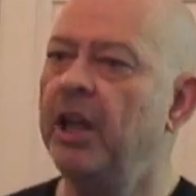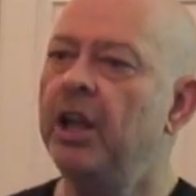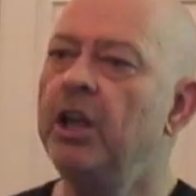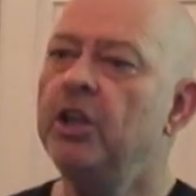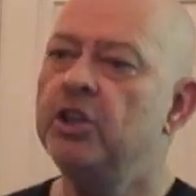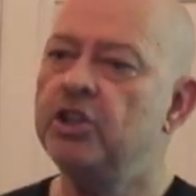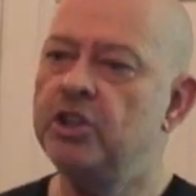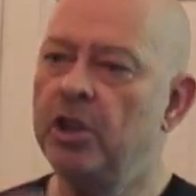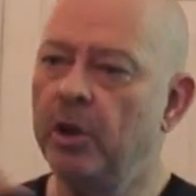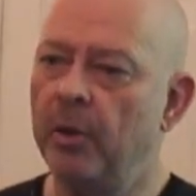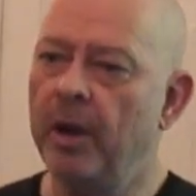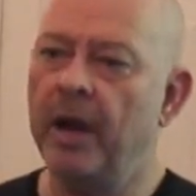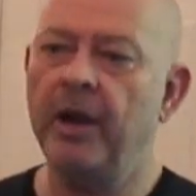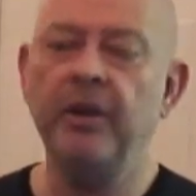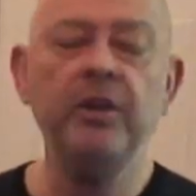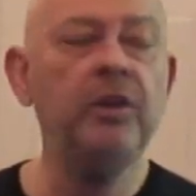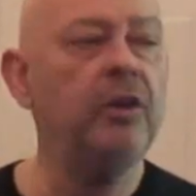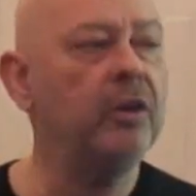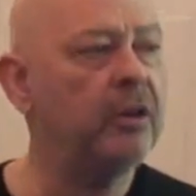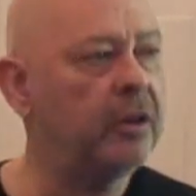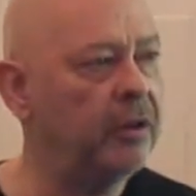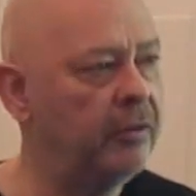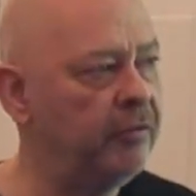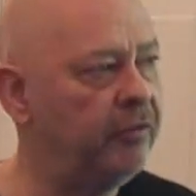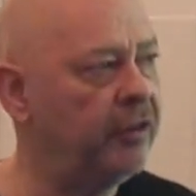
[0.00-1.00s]
show how you
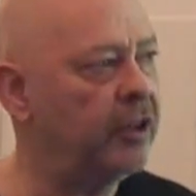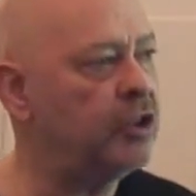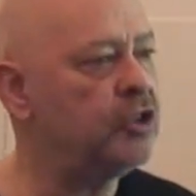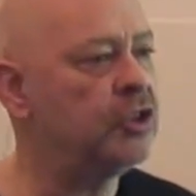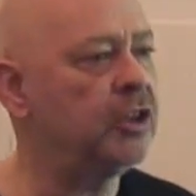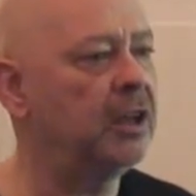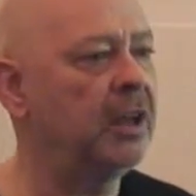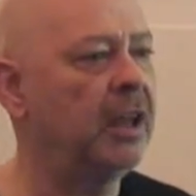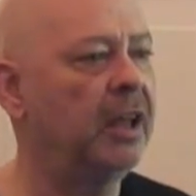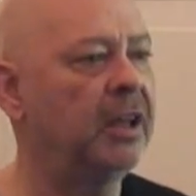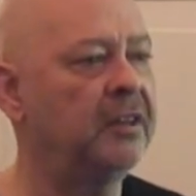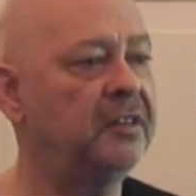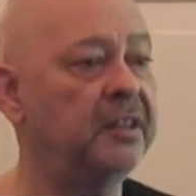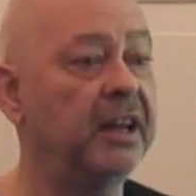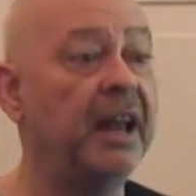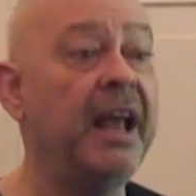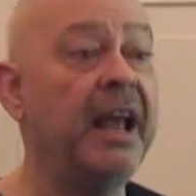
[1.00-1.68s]
can visualize it,